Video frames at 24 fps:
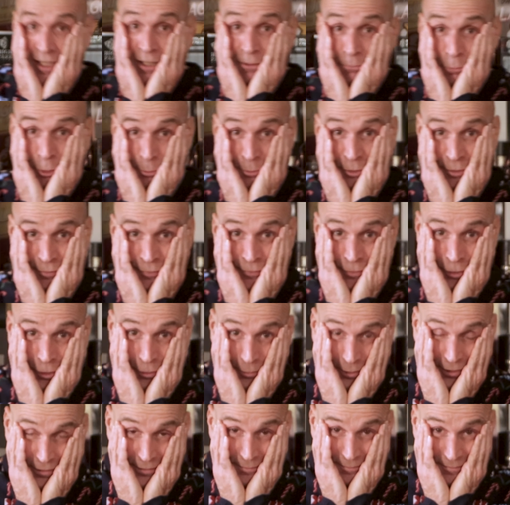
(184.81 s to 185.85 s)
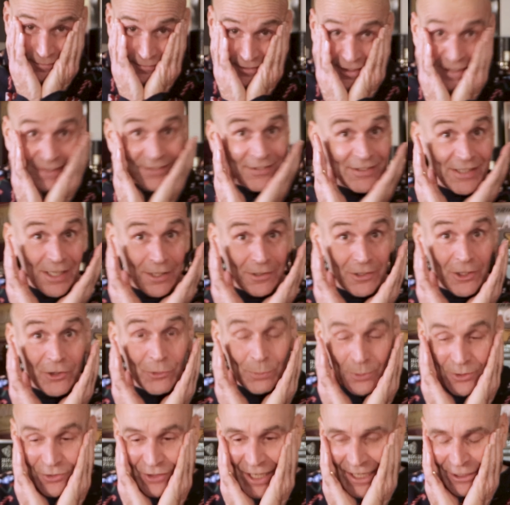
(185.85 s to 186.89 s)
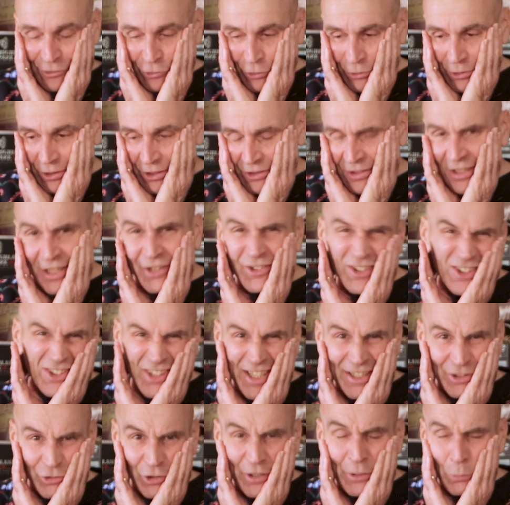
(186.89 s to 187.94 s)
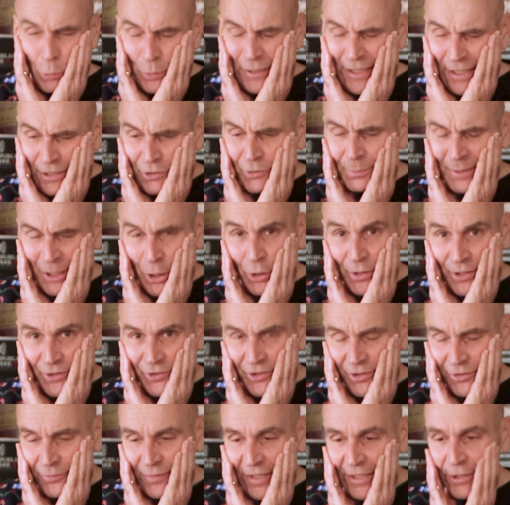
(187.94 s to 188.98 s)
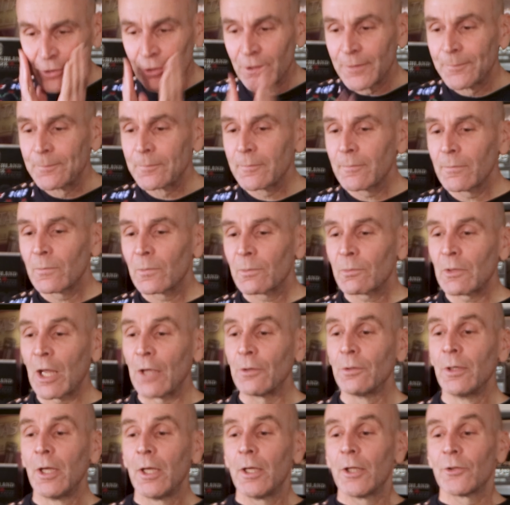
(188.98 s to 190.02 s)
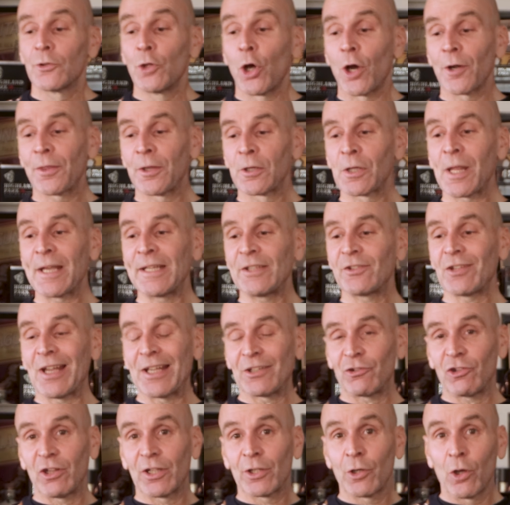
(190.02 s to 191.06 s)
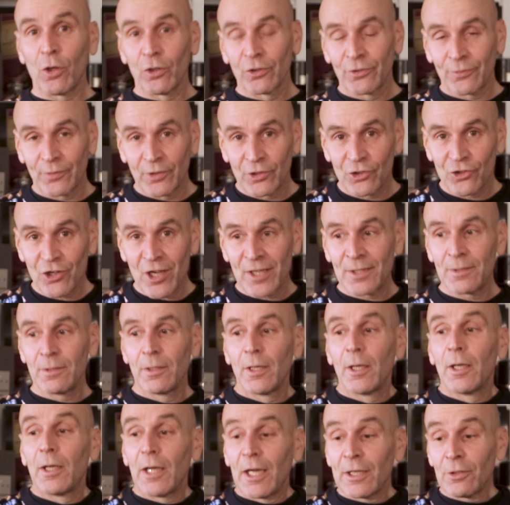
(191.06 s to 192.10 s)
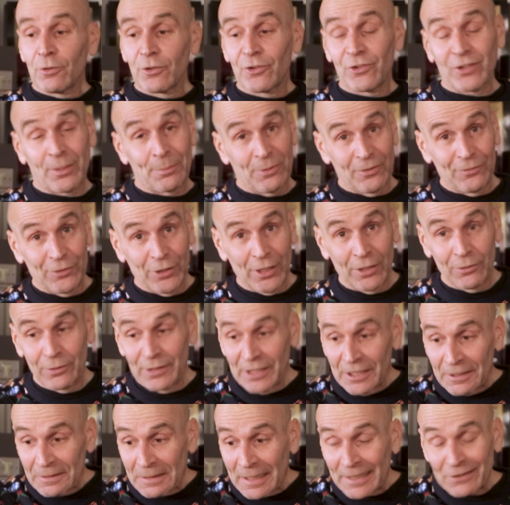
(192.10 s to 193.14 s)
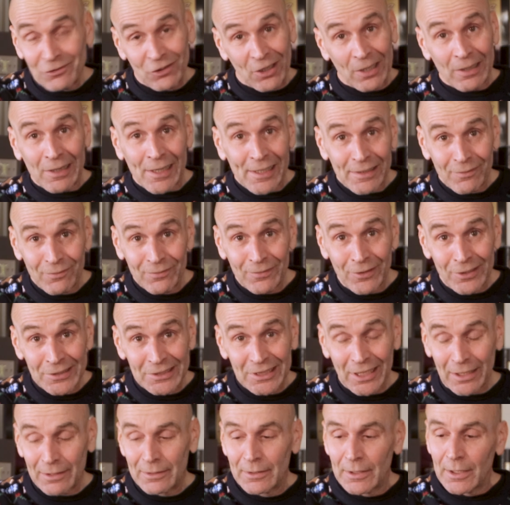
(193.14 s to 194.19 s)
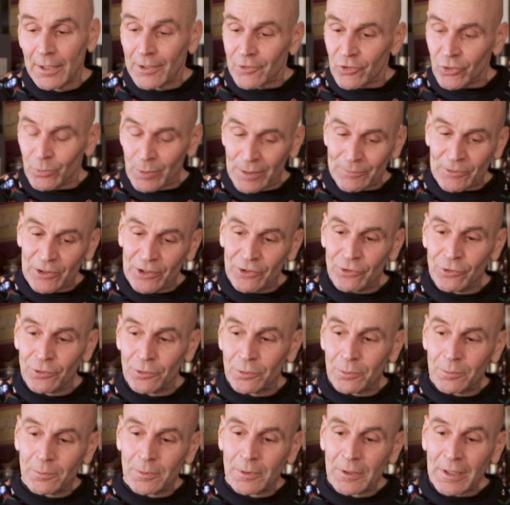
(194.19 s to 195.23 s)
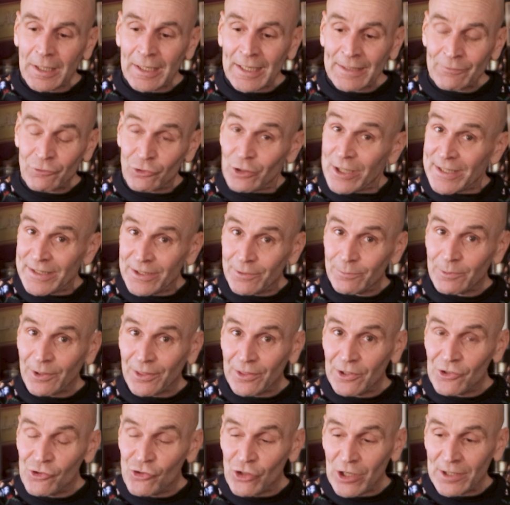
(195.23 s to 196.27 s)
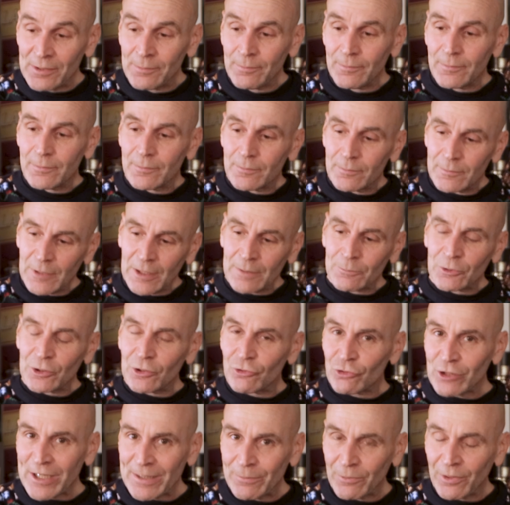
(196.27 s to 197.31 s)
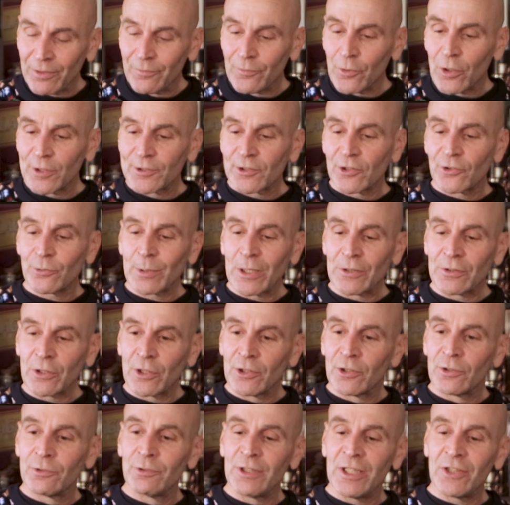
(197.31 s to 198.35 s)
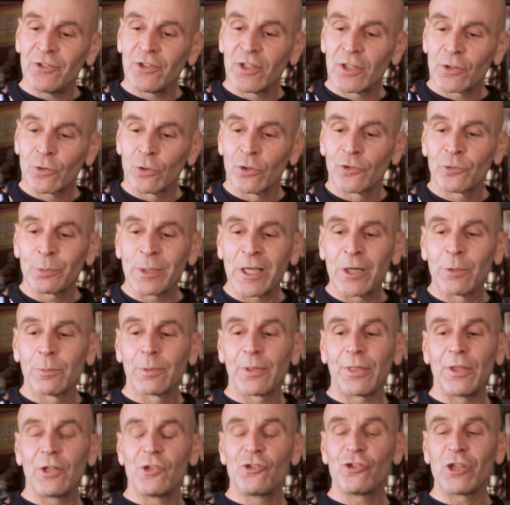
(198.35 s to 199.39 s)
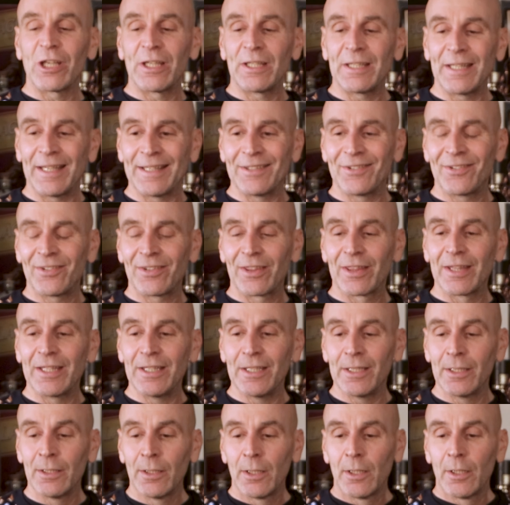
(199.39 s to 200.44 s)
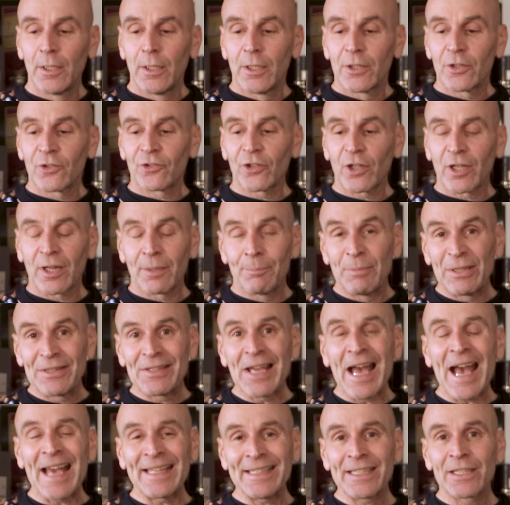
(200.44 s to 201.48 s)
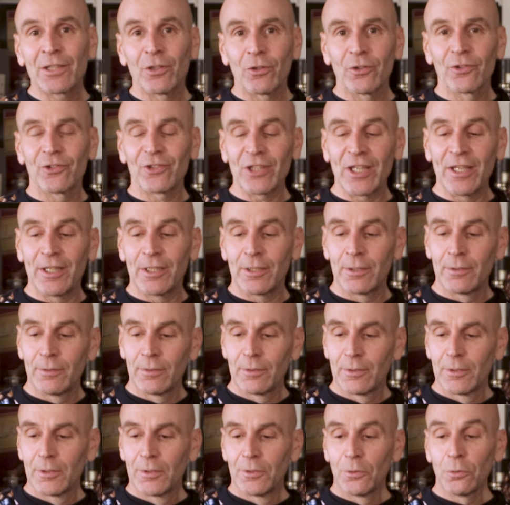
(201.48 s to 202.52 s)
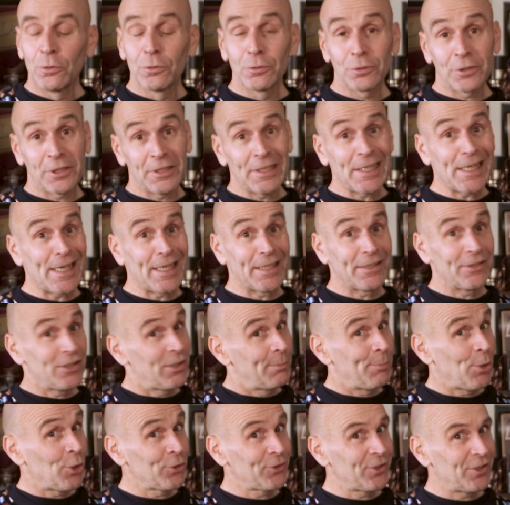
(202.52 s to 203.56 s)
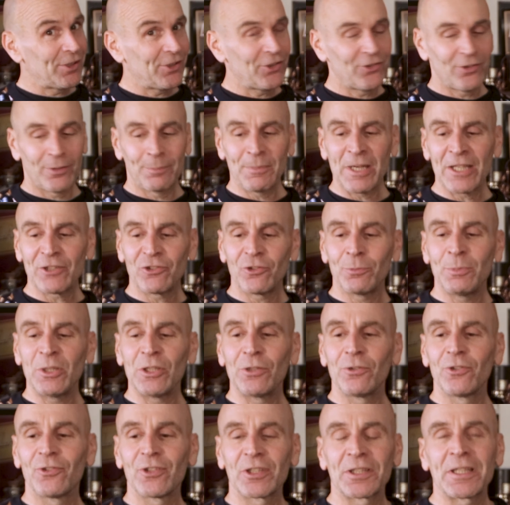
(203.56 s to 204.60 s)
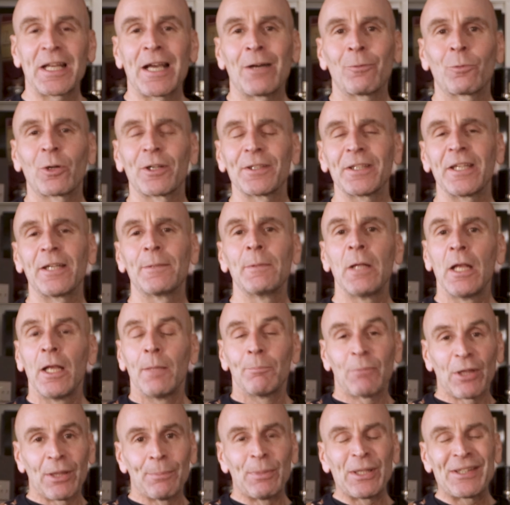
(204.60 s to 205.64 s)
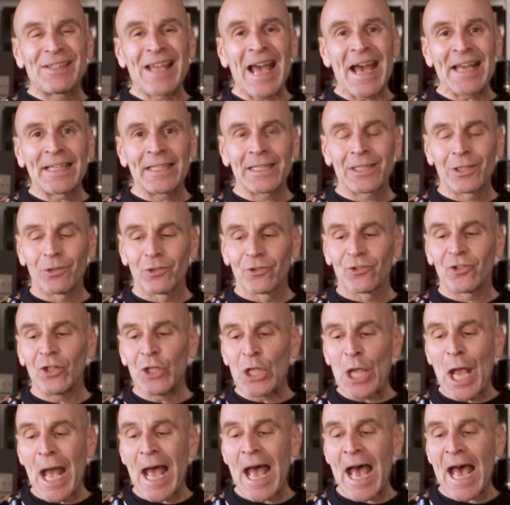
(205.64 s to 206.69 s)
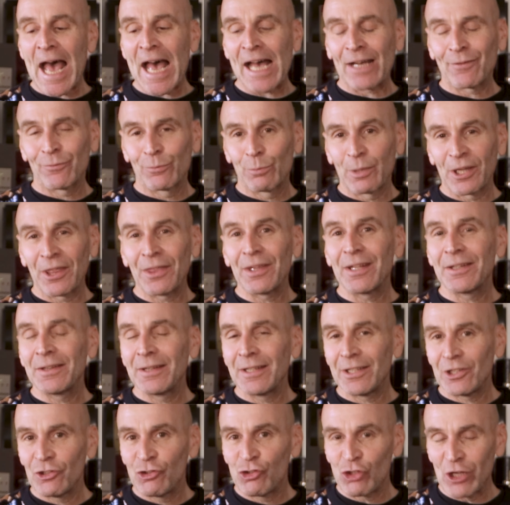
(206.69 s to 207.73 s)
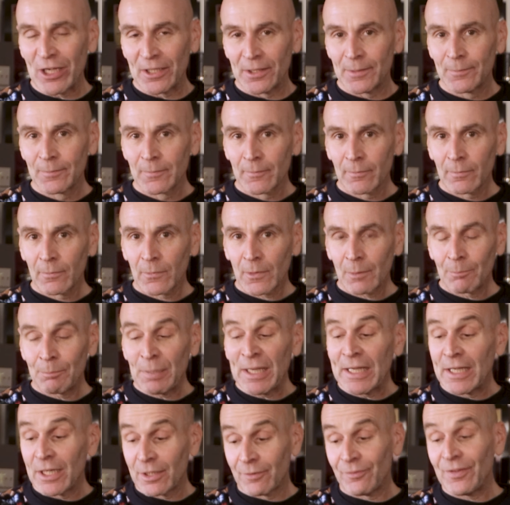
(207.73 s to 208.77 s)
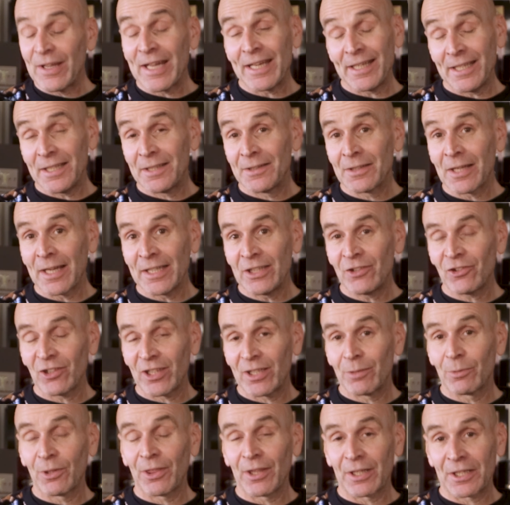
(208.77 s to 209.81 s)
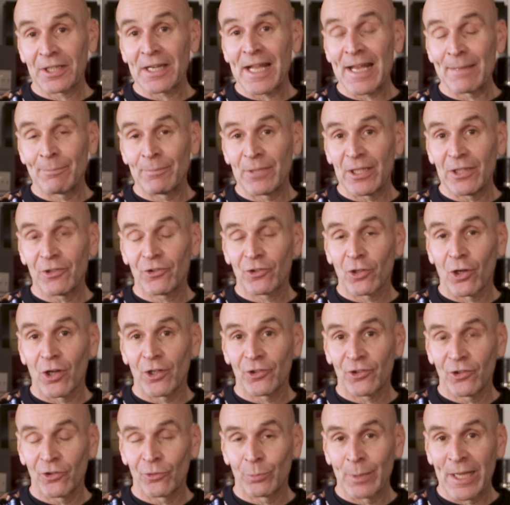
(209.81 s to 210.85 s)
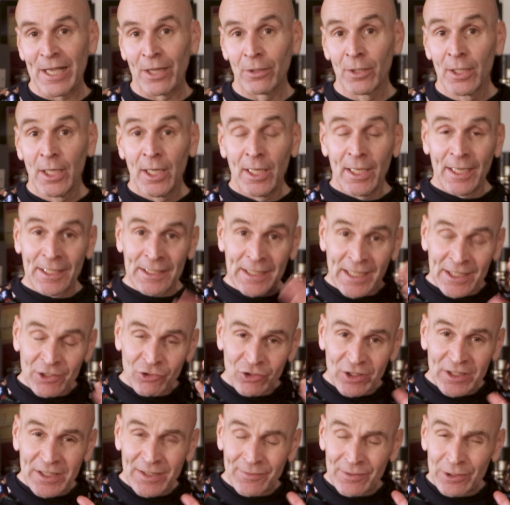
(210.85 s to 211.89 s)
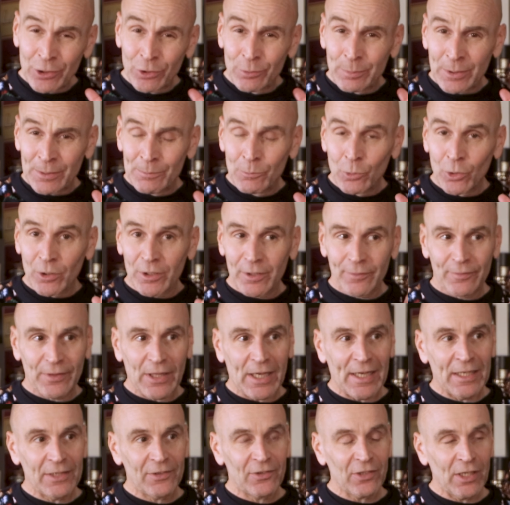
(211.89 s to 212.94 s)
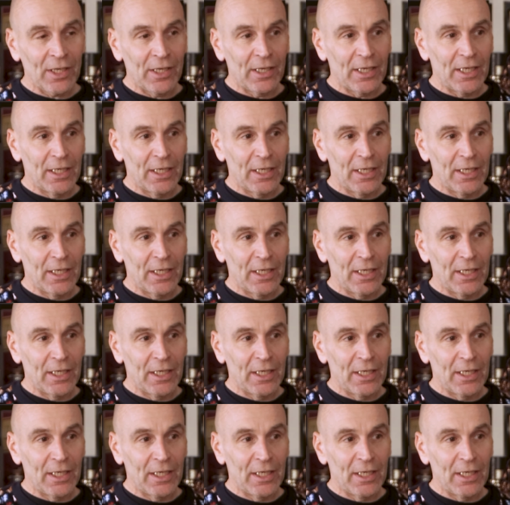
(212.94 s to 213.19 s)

we'll move forward. Let's see how this one's actually going to taste. It's actually okay, to be honest. It's very good. Now, Northern Lights actually calls for gin. I know some of you out there actually like vodka. So what I'm going to do, I've tried it with the gin. I'm going to try it with the vodka as well. Now, the reason it goes well with the gin is the sort of the botanicals in... Oh, look at that, the botanist. Imagine me using that word there. But the botanicals that you have within the gin pair very nicely with the cranberry sauce as well, and actually give a little bit more of that